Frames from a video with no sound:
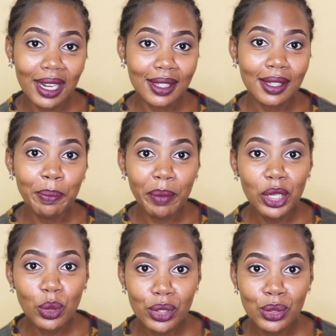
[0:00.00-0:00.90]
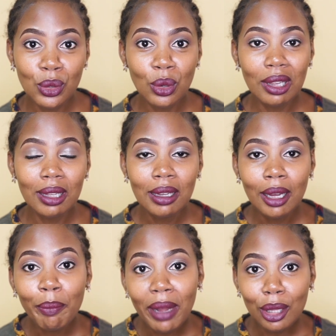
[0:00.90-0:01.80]
at medical school,
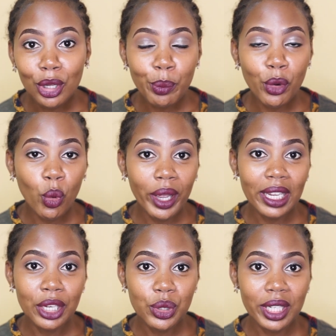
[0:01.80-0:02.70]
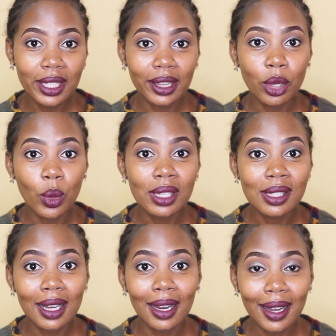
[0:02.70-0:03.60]
Malone Mukwende noted that there
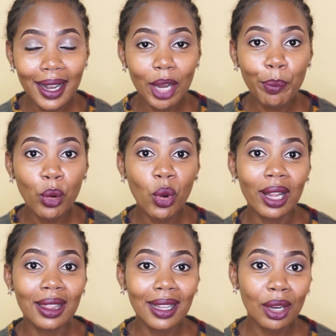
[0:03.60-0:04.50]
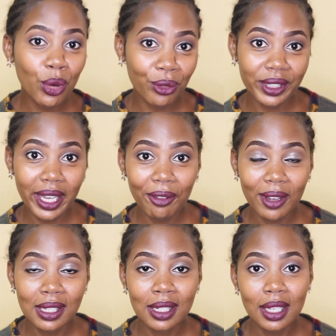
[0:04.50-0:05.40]
was a gap or a lack of
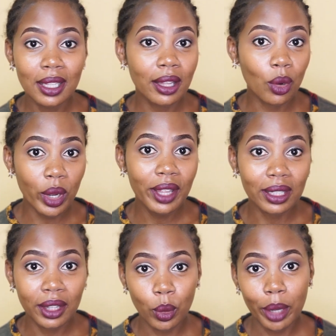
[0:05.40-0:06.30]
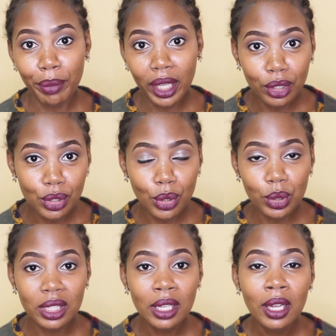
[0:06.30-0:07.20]
diversity in the way that they were being
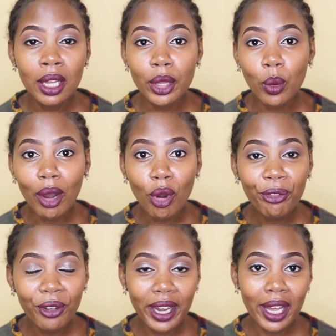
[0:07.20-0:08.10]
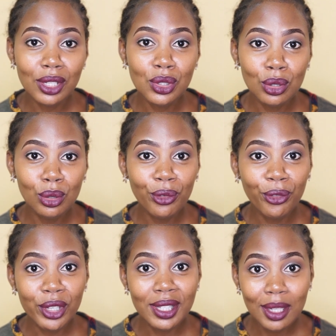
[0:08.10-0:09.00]
taught. They were often asked to look
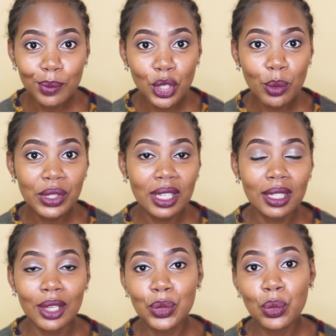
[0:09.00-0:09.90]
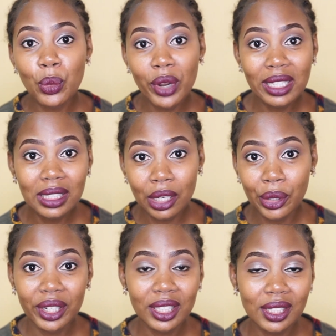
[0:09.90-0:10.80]
for symptoms such as red
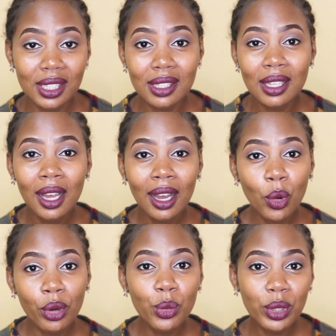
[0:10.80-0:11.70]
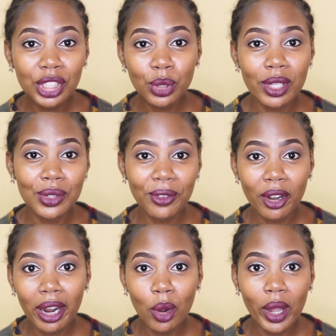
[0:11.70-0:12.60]
rashes, on which he was
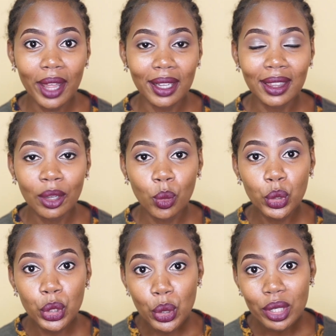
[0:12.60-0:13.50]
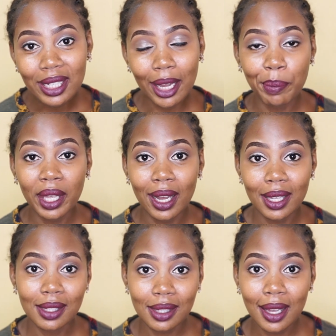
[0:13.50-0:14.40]
very aware that they would not appear
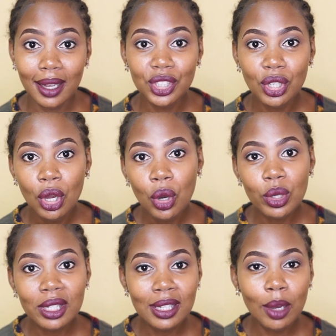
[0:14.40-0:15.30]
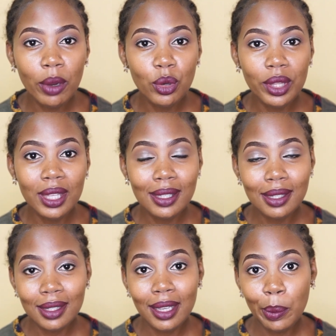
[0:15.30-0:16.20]
as such on someone with his
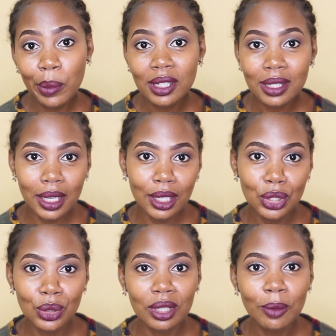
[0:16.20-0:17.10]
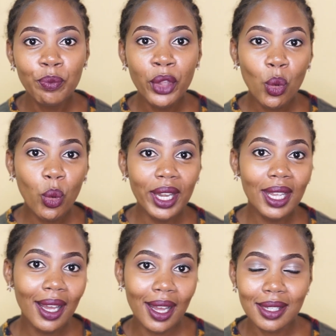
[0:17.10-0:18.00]
same skin tone. When
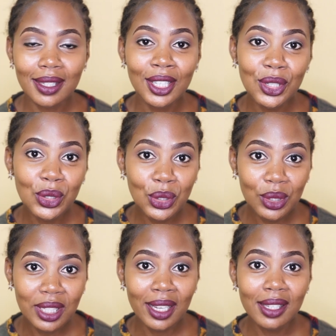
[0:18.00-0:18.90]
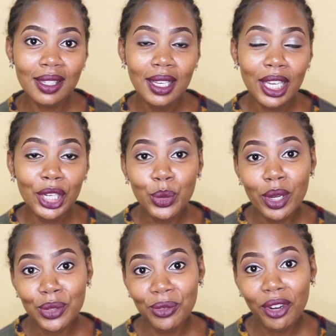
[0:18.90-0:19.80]
he asked his tutors, it
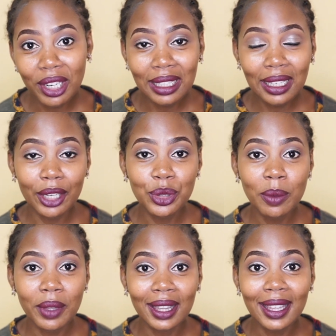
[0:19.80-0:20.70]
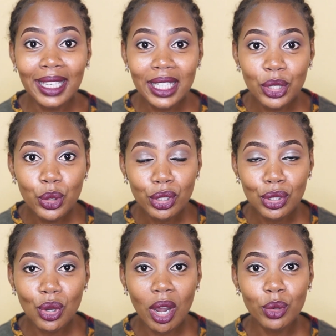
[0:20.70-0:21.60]
was very clear to him that they did not
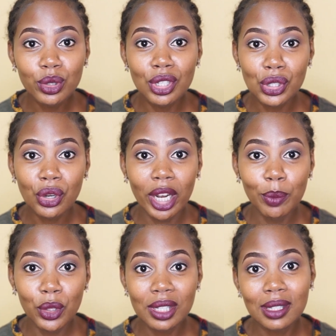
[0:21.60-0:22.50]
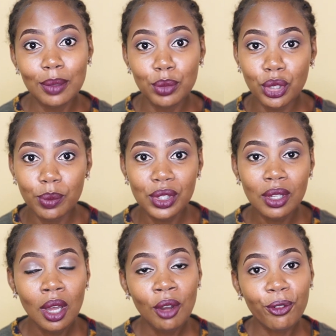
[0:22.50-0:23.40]
know how to describe the symptoms
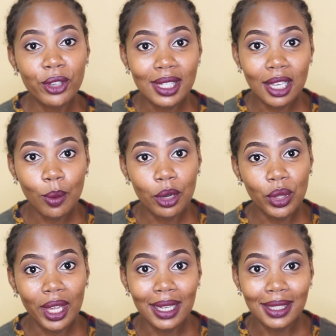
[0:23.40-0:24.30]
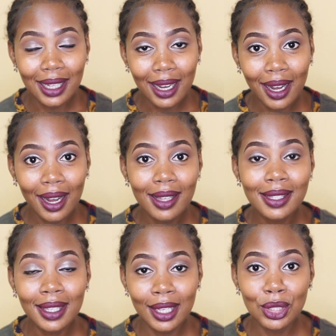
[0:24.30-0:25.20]
for someone with a darker
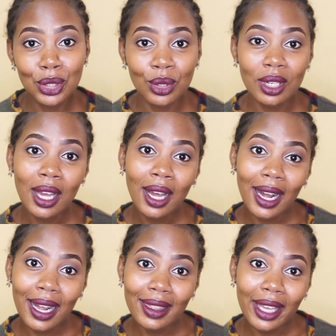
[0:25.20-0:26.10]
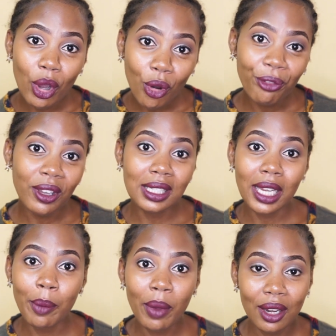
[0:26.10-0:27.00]
skin tone, and they
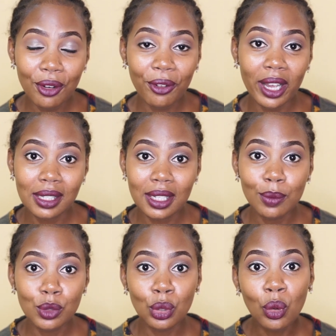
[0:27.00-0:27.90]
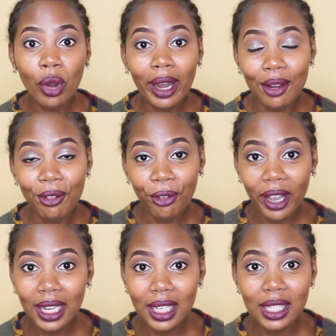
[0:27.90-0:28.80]
oftentimes advised him to go and
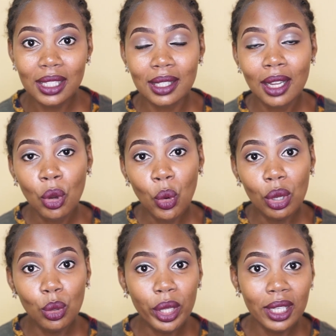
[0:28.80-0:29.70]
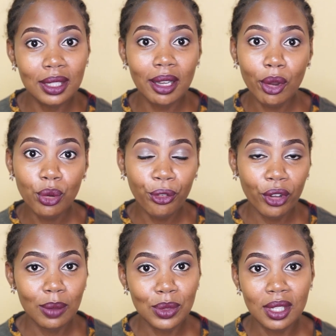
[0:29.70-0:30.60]
find it or look it out for
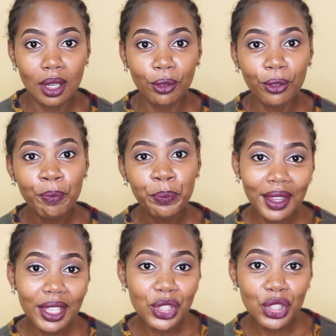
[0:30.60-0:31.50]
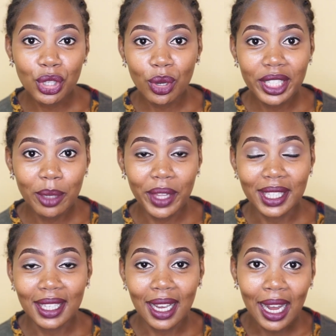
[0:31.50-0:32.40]
himself. This showed him
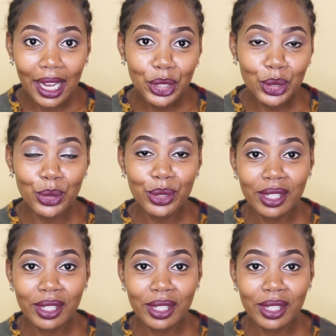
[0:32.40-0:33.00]
that he had to do